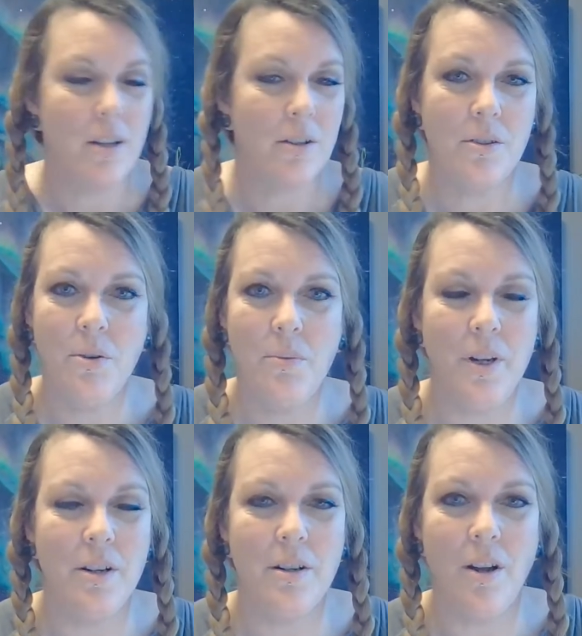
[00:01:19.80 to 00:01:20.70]
No,
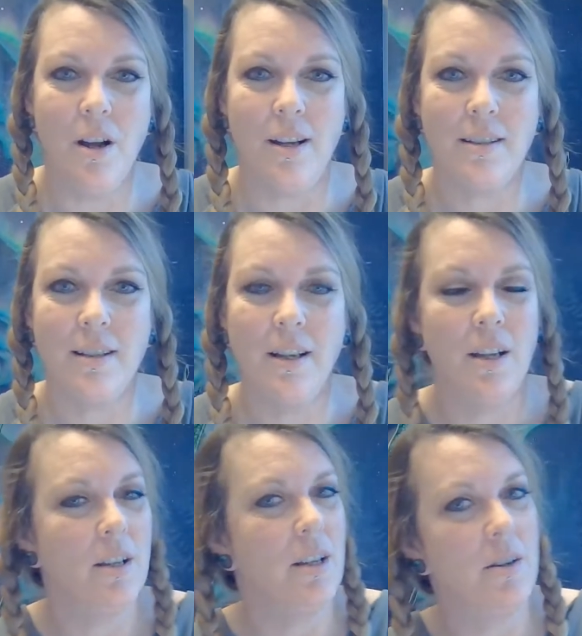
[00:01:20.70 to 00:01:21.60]
we are not.
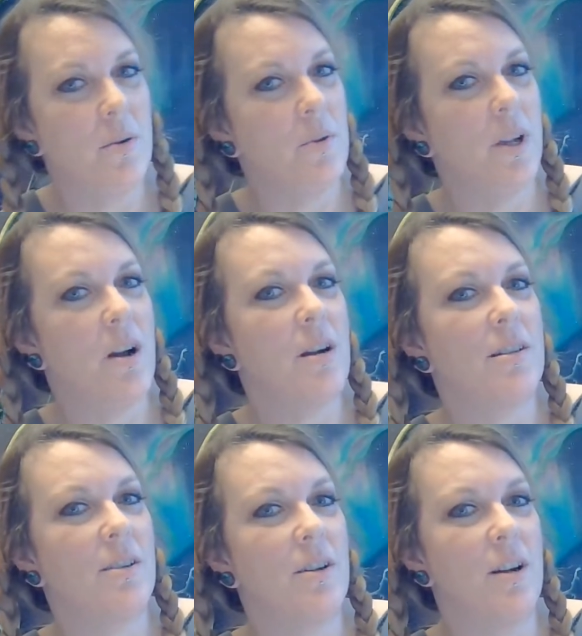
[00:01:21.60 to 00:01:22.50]
And no, the
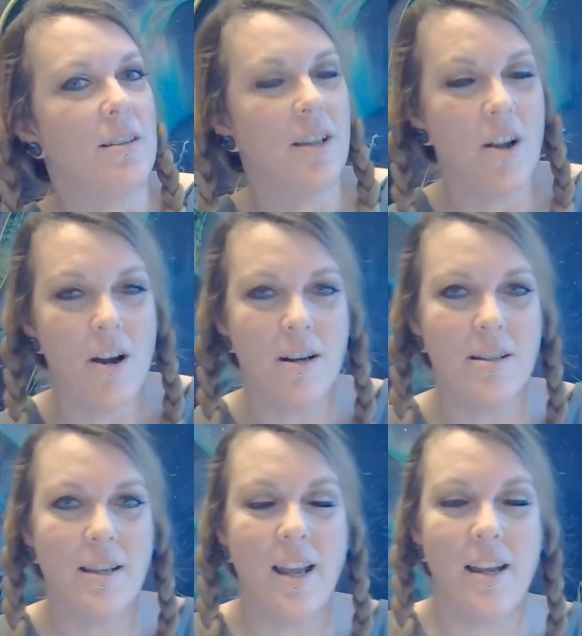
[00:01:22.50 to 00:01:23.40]
cards are not. The
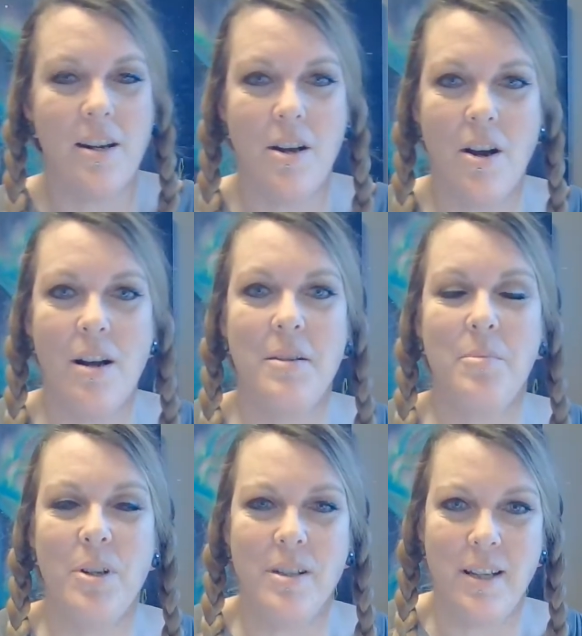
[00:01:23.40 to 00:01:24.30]
cards cannot
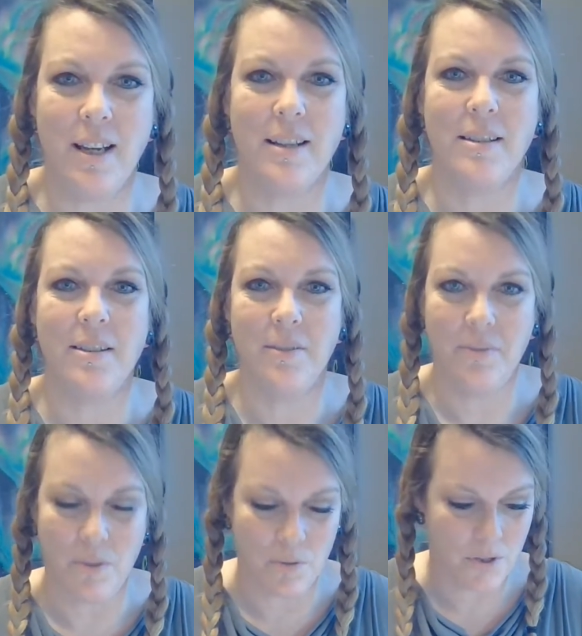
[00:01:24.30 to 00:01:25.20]
predict the
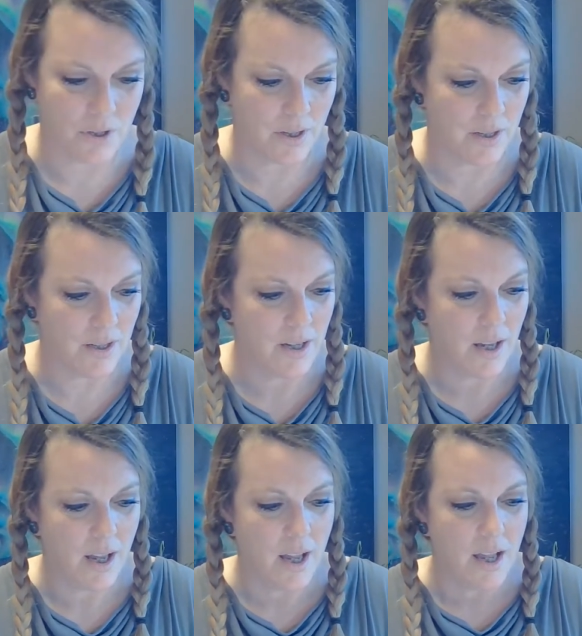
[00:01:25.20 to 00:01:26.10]
future.
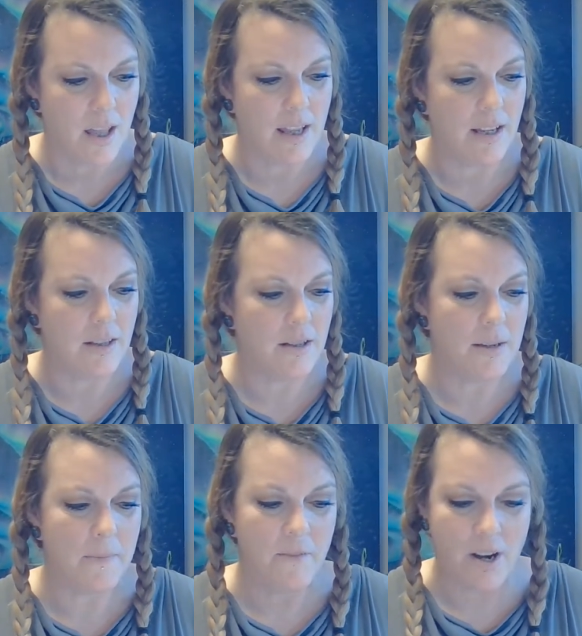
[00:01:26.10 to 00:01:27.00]
Like, there's
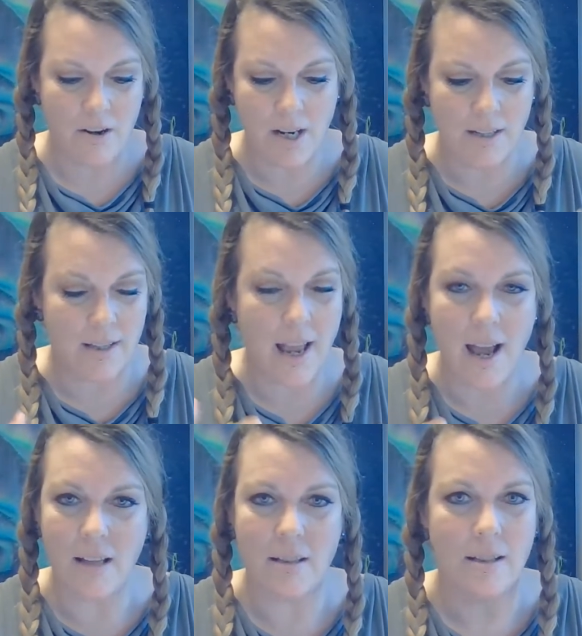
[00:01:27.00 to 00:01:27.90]
some very
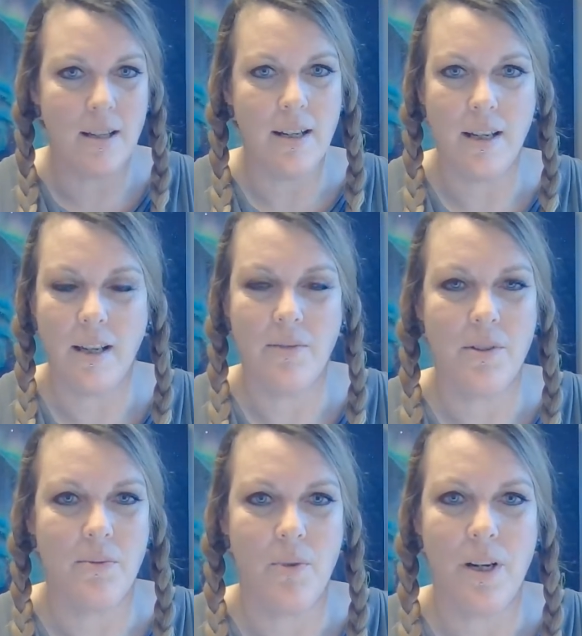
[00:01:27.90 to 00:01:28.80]
talented and
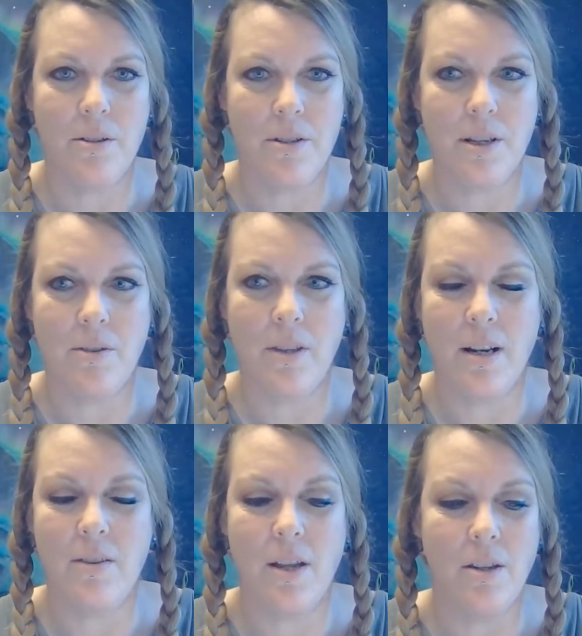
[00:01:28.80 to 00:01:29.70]
gifted readers out
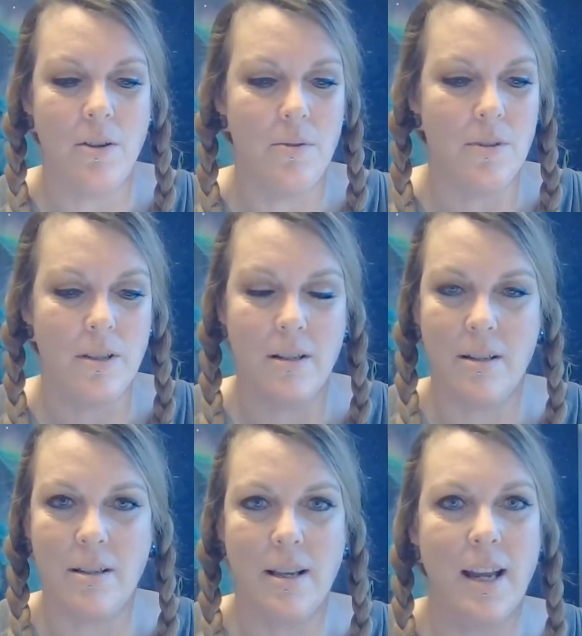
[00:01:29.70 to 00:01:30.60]
there that use their
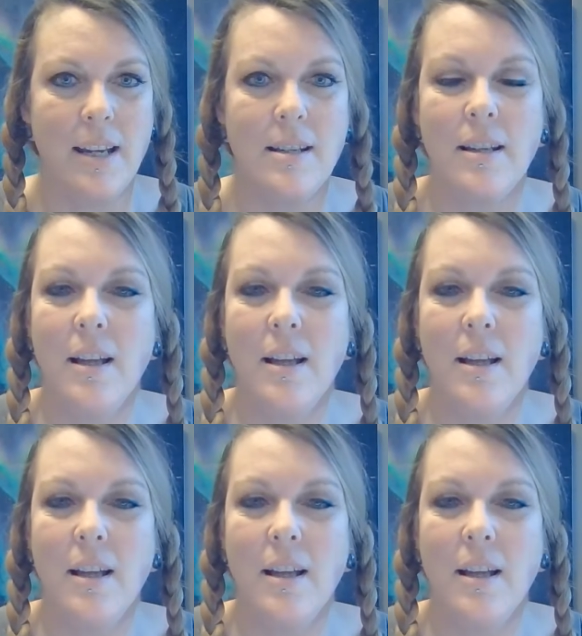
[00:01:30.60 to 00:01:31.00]
sight,